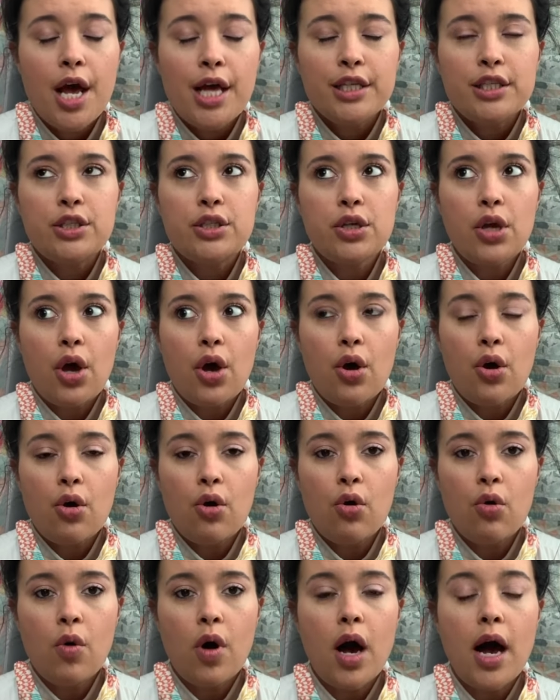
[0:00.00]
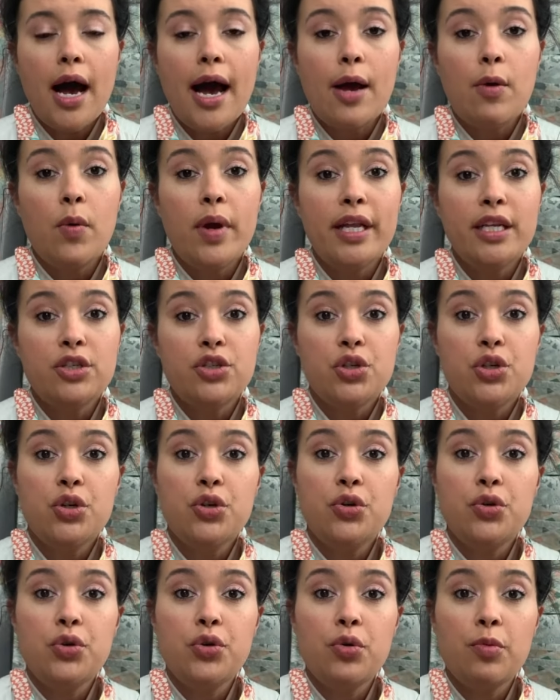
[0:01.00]
So I went
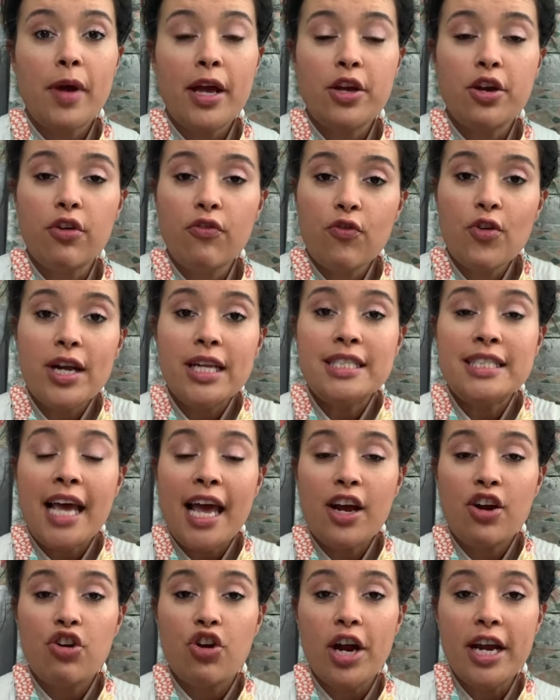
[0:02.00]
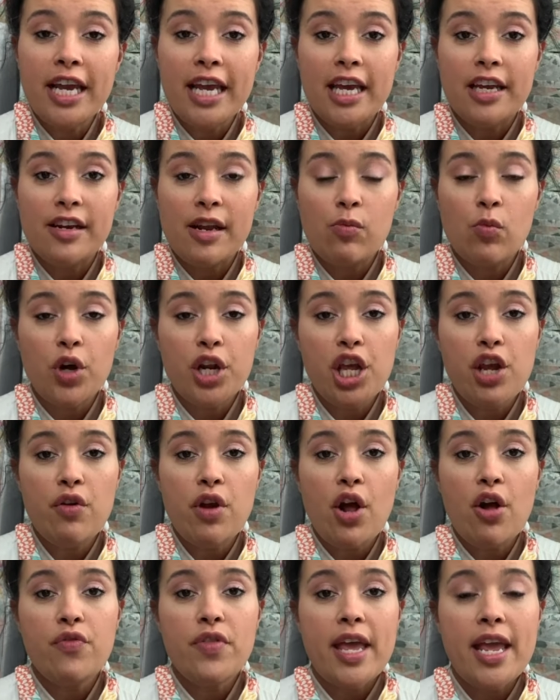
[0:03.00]
to my good friends at Cricut and what do you
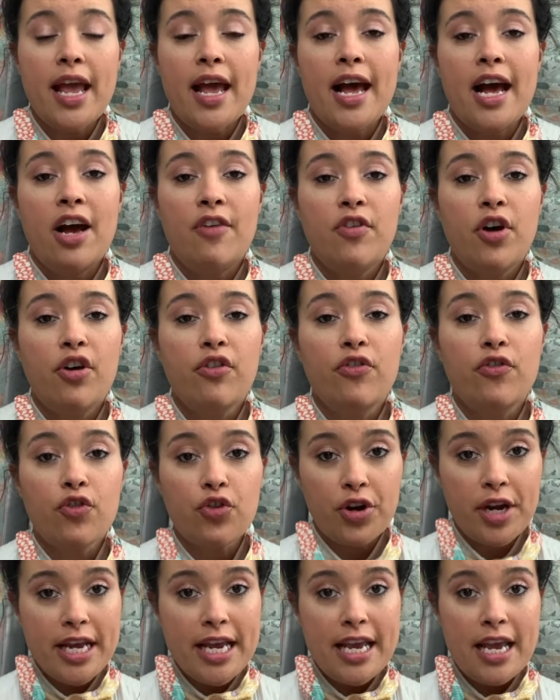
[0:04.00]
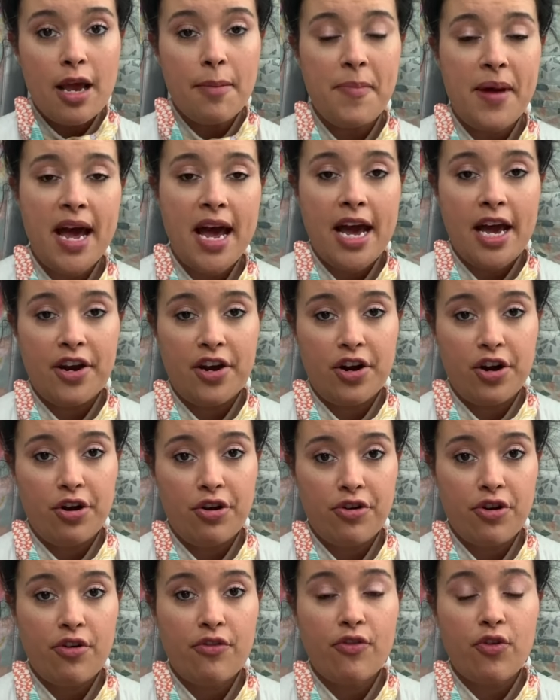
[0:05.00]
know? They have a free
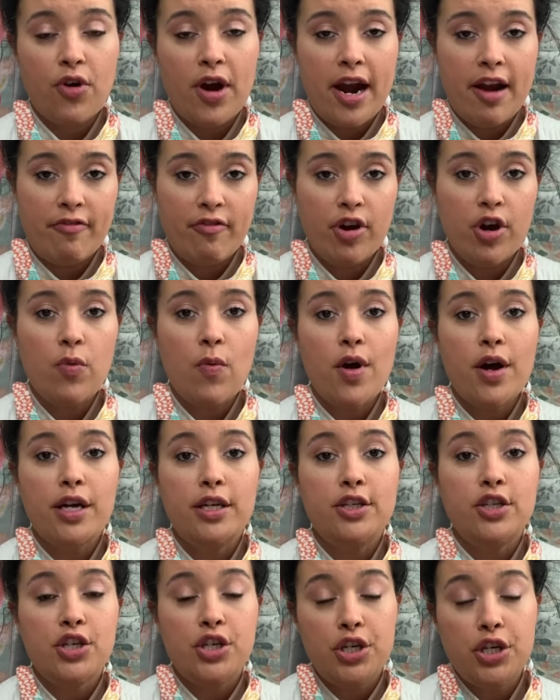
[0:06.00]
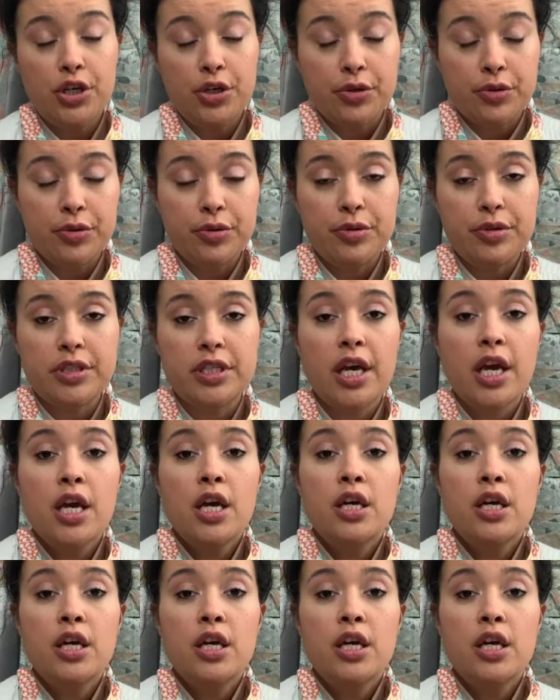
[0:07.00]
pattern for everyone to use.